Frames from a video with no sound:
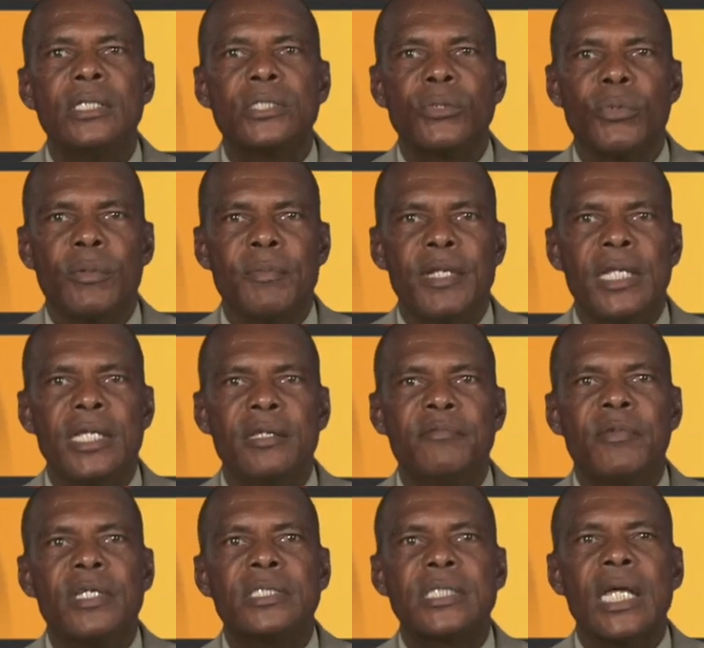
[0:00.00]
so we
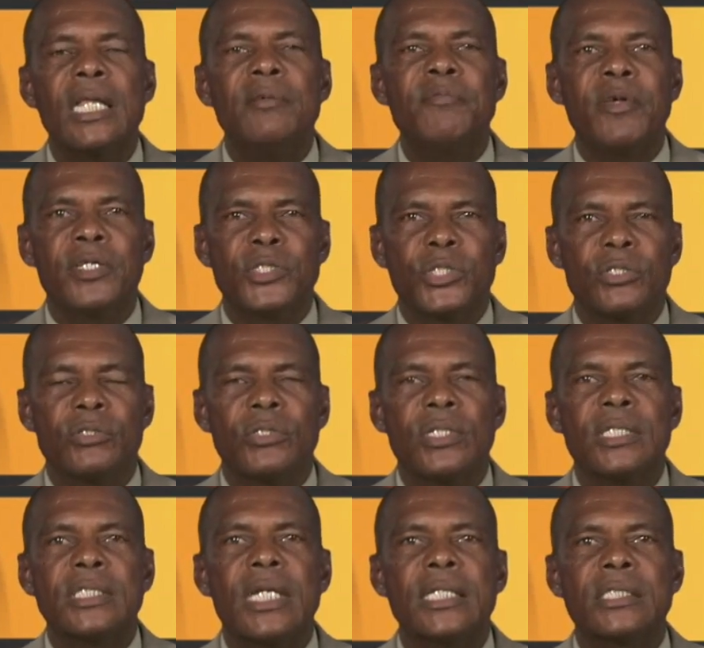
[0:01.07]
believe his elevation to
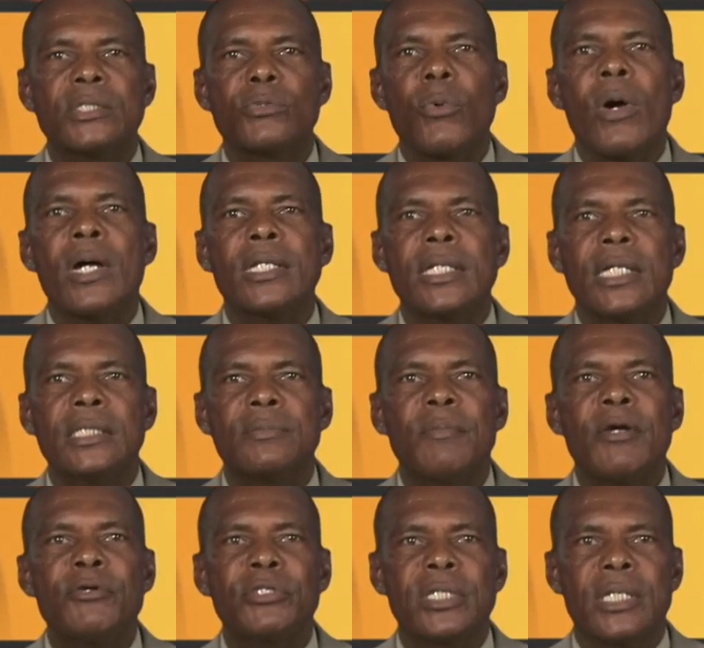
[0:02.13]
the Test squad is
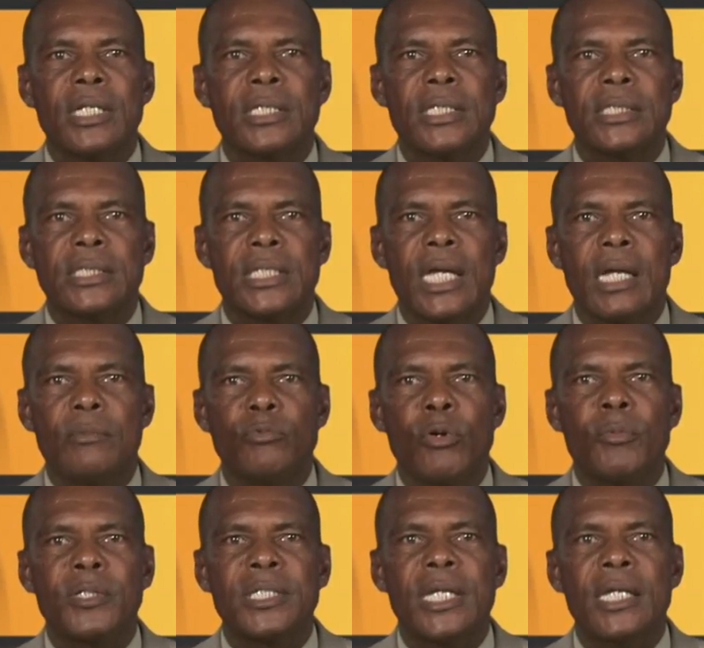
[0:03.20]
merited at this time,
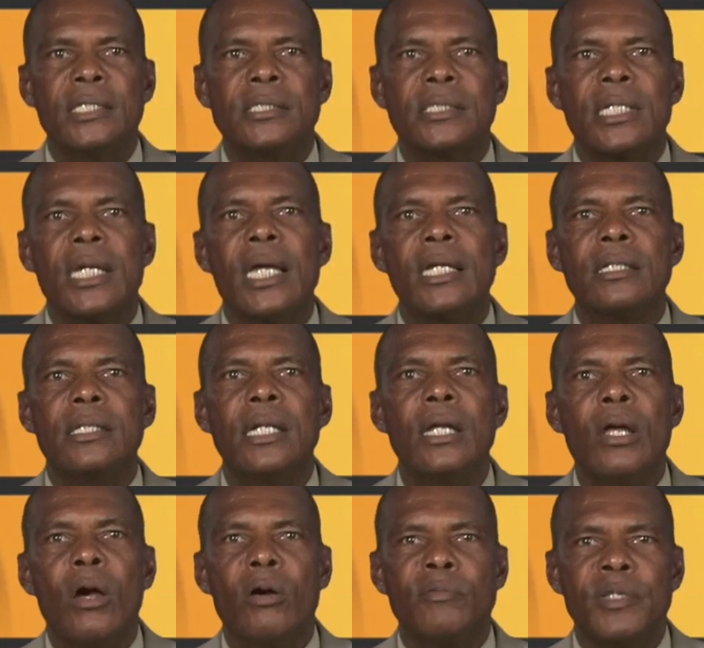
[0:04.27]
Robert Haynes, the head
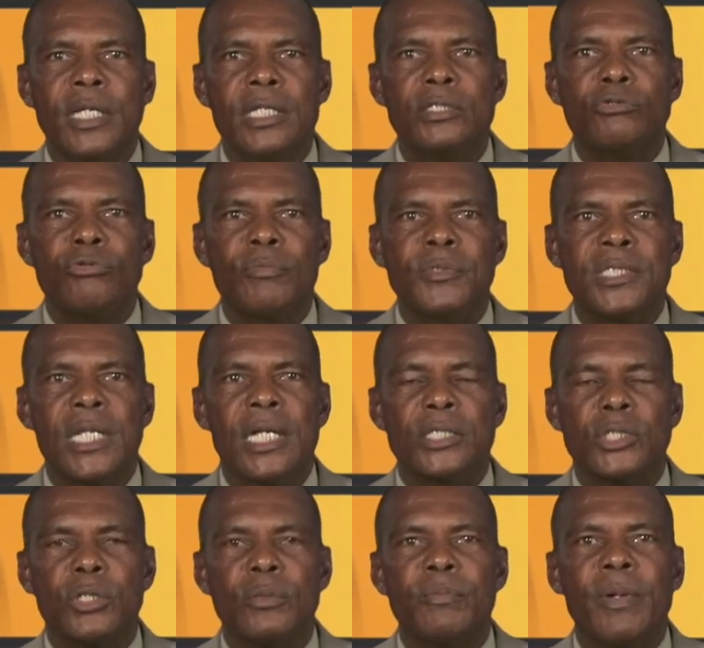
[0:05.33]
of the interim
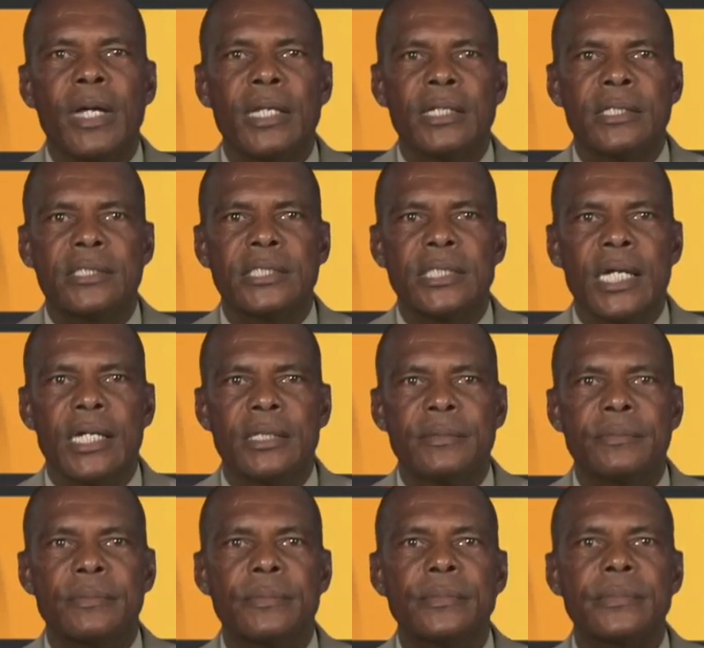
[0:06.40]
selection panel, said.
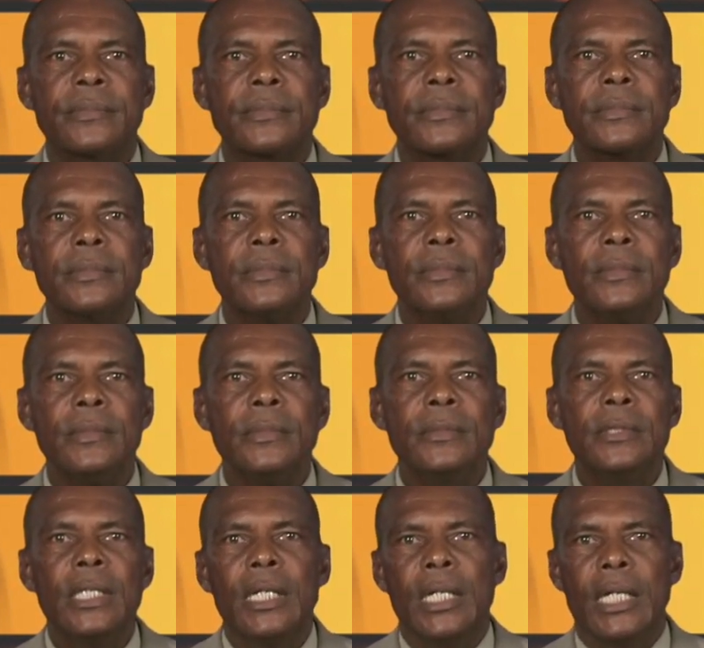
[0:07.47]

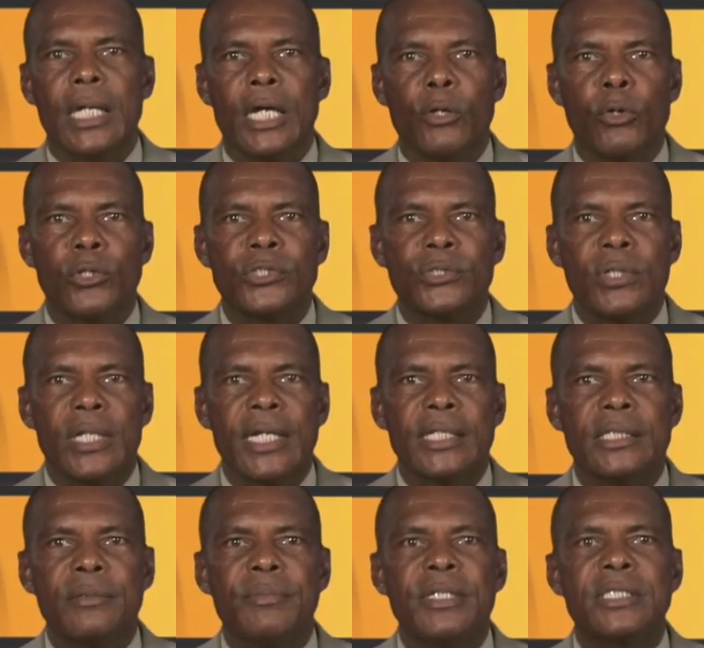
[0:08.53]
He can also
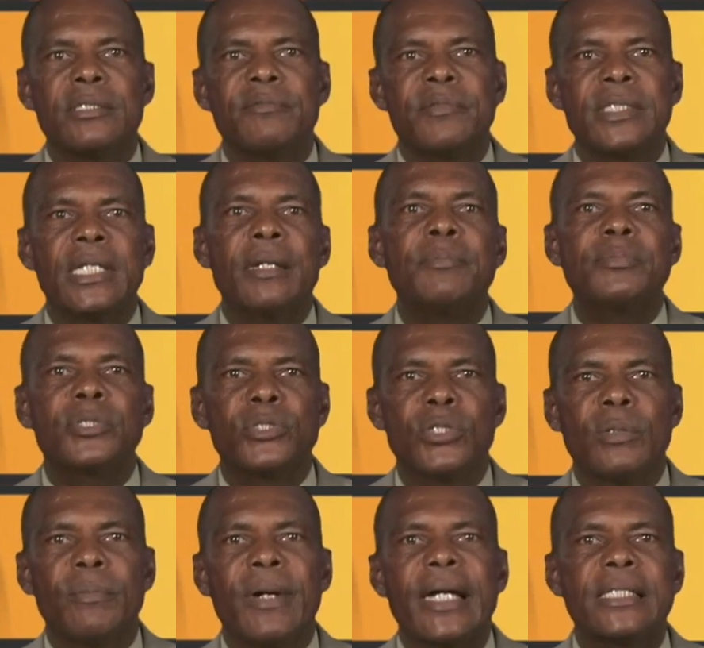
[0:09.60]
lend a bit of depth to
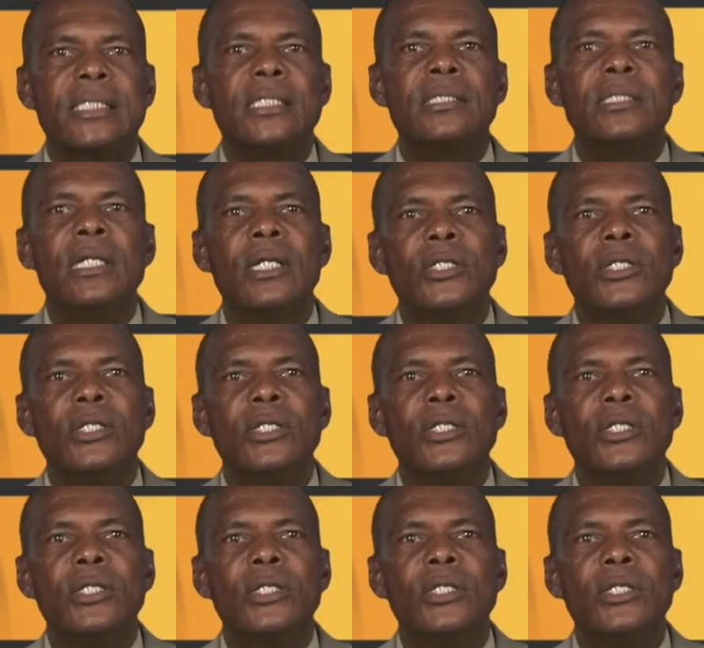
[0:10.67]
the batting,